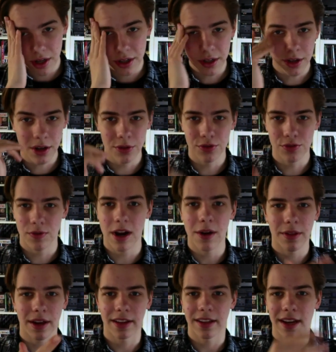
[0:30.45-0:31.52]
It goes around
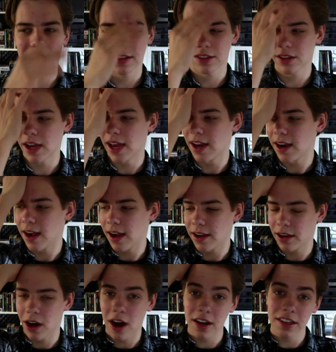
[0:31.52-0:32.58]
like that, and I
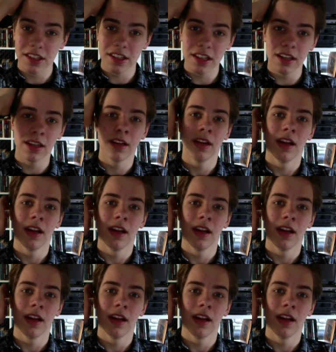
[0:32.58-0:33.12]
honestly